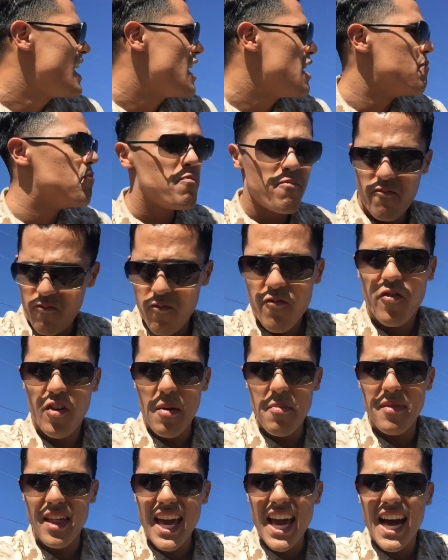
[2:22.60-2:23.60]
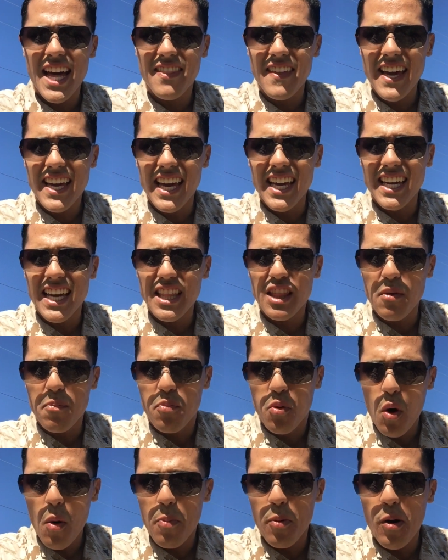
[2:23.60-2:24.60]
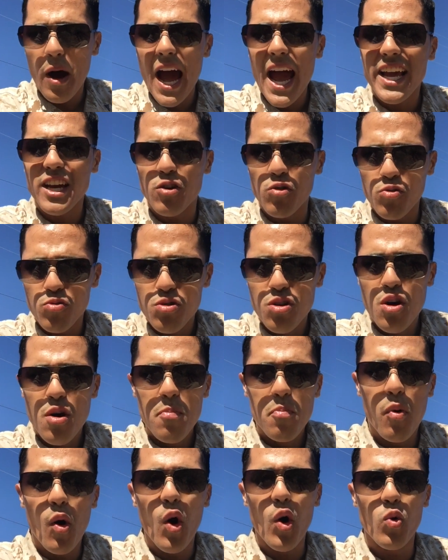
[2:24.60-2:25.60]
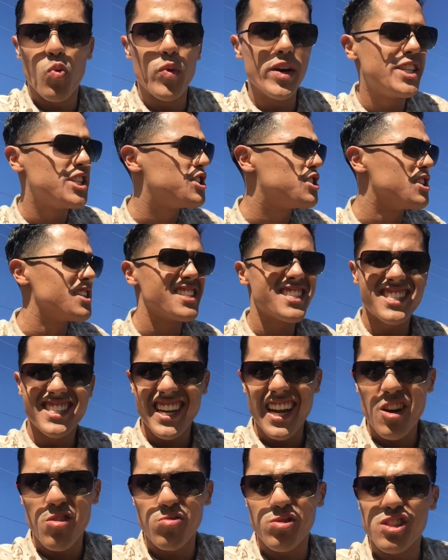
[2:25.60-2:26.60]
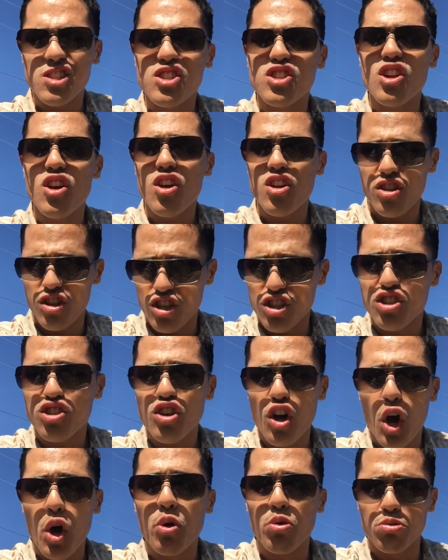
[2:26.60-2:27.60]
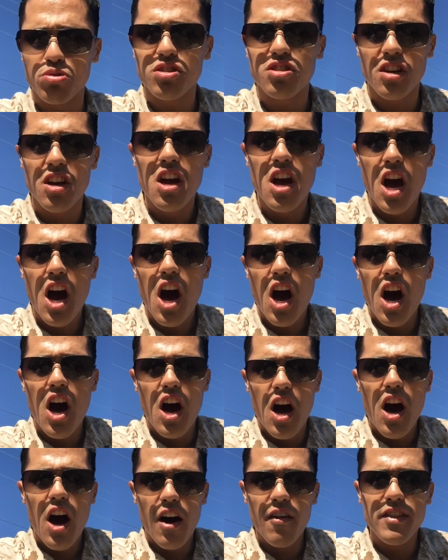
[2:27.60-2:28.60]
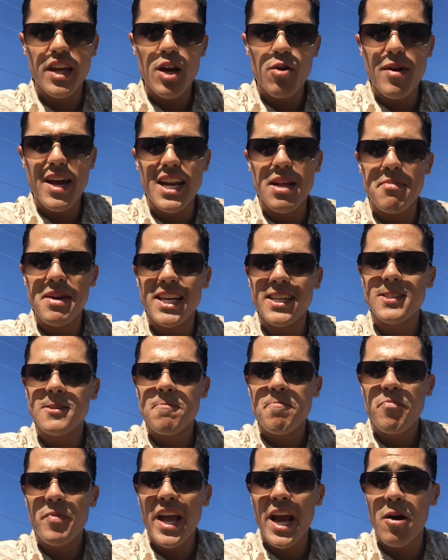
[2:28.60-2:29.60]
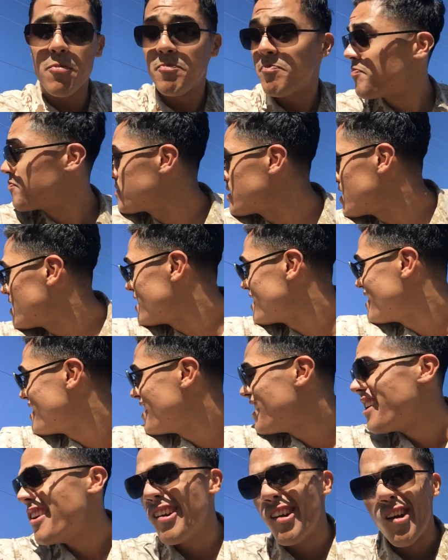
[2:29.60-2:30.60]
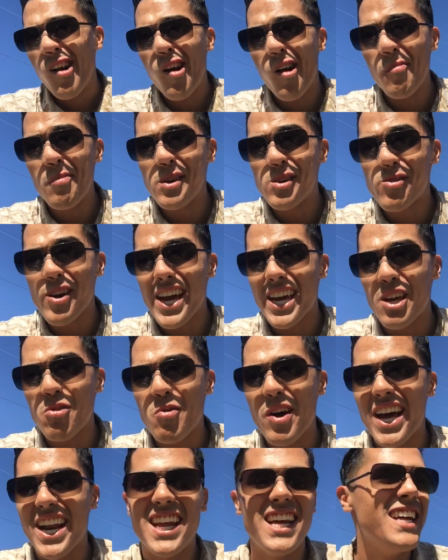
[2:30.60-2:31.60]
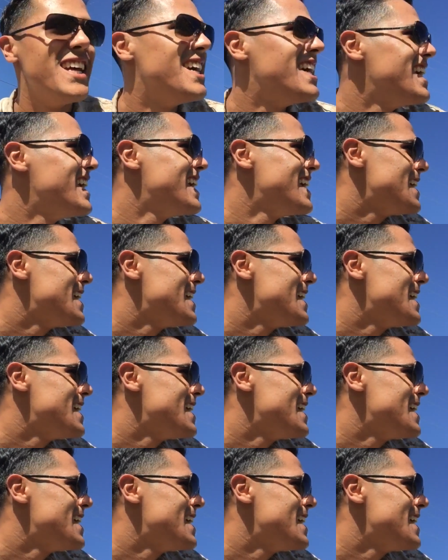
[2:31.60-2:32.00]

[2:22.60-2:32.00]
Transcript: And from there, they can get the proper angle by which to steal the, the souls of their enemies. Now, I'll be tracking one.